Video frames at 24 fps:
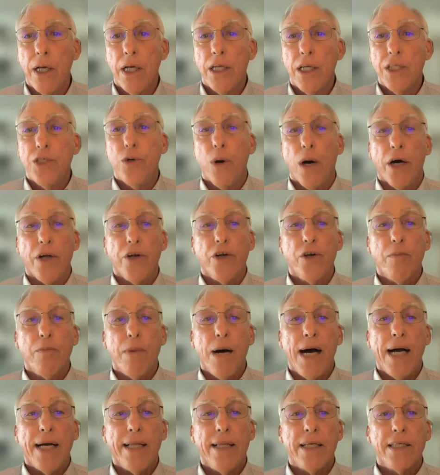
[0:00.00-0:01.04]
to
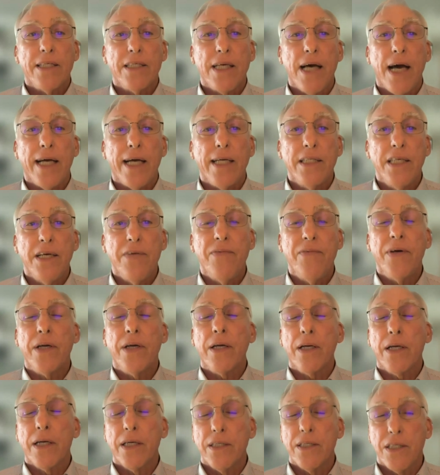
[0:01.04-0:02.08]
undermine the
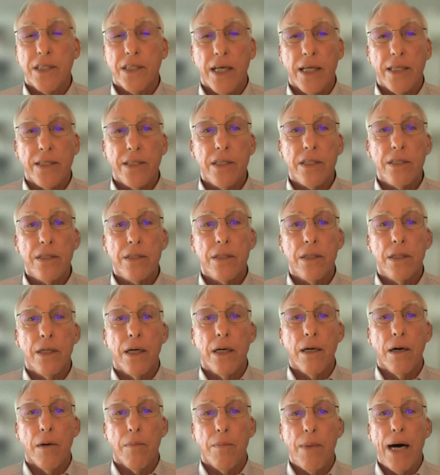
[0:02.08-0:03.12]
scientific consensus
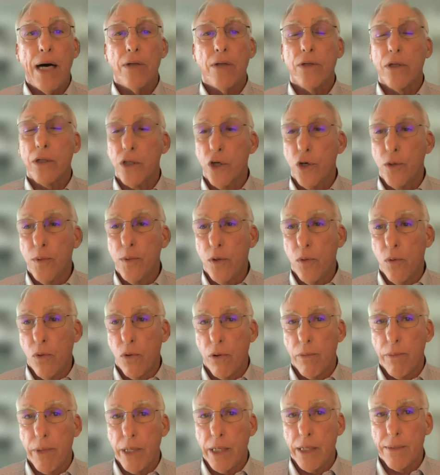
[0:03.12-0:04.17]
about global
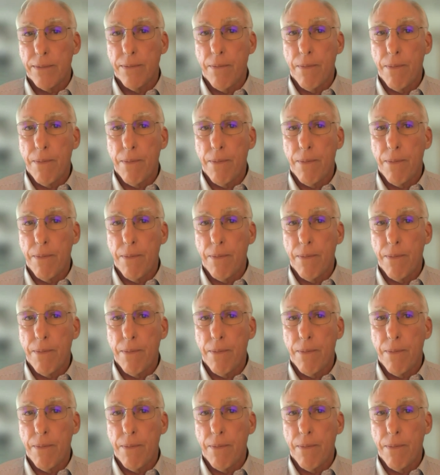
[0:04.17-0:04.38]
warming.